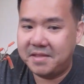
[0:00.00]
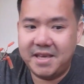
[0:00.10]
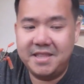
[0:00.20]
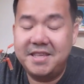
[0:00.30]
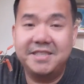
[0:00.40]

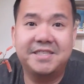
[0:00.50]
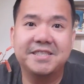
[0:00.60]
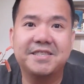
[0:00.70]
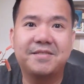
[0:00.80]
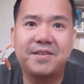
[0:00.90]
it's
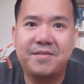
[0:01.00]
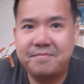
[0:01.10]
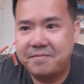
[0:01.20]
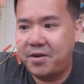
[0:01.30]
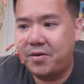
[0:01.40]
just
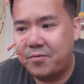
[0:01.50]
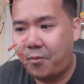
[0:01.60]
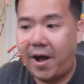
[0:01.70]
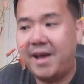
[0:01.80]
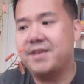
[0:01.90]
going
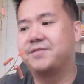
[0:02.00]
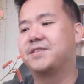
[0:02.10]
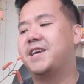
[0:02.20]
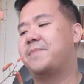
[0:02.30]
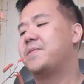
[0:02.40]
wild.
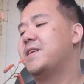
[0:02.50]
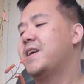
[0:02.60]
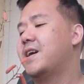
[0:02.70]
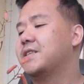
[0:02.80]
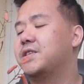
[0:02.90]
Okay,
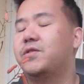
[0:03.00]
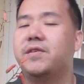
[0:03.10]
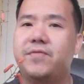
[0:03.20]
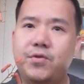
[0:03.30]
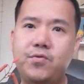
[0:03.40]
so
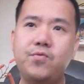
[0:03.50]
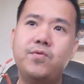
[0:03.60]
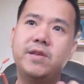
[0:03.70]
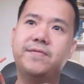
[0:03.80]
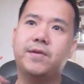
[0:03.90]
if you
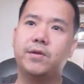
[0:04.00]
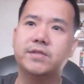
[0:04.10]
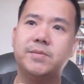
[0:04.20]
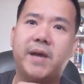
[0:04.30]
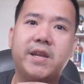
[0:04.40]
live
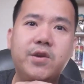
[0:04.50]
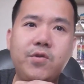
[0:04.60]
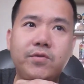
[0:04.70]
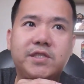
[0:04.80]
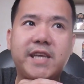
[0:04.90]
close to me, I
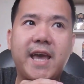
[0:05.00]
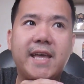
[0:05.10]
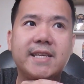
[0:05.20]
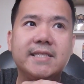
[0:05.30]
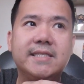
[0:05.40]
know
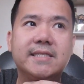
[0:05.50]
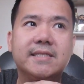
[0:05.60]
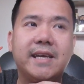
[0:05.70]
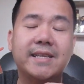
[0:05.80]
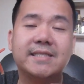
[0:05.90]

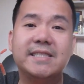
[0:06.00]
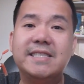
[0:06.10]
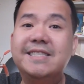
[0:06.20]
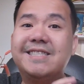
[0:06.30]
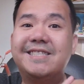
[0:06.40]

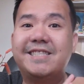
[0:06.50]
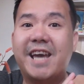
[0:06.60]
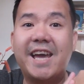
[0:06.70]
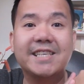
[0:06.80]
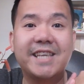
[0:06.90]
Denise
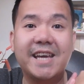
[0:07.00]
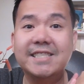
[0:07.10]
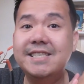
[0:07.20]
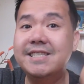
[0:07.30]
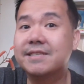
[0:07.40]

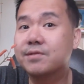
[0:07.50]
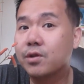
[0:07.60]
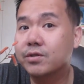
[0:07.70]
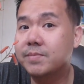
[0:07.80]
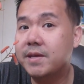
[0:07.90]
Jackson lives
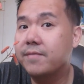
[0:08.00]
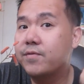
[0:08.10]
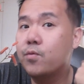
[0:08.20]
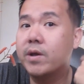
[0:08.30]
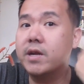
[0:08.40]
close to me. If
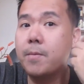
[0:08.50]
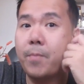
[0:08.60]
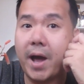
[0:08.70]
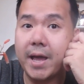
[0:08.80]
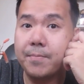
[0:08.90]
you want to come
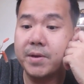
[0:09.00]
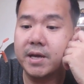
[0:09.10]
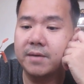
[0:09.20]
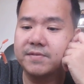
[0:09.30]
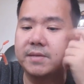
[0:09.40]
by and pick
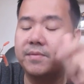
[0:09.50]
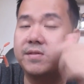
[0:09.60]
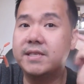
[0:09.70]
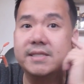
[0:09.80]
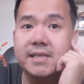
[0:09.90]
up some of
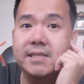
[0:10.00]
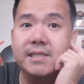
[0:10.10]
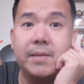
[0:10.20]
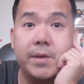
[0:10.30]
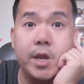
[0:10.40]
these things,
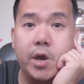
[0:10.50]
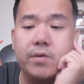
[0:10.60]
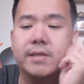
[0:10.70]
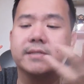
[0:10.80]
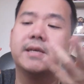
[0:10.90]
let me know,
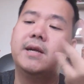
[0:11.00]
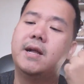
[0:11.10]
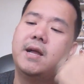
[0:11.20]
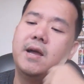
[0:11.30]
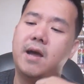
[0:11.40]
because
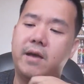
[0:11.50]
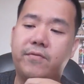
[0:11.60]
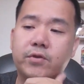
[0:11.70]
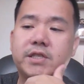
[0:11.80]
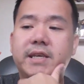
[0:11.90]

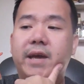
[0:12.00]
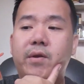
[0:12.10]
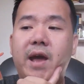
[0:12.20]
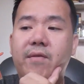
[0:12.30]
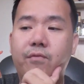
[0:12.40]
unfortunately I
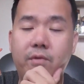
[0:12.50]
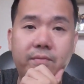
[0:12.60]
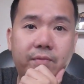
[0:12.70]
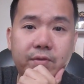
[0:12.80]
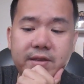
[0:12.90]
don't have
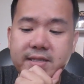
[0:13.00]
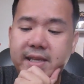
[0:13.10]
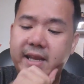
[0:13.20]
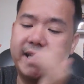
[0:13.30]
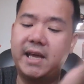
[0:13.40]
room for these
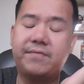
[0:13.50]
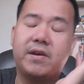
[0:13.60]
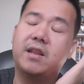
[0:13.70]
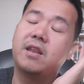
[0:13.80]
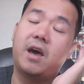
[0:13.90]
and I have
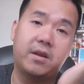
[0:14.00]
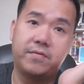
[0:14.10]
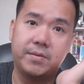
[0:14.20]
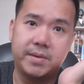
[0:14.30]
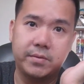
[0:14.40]
a lot of
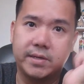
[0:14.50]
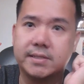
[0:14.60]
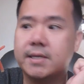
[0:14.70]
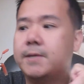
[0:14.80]
them anyways.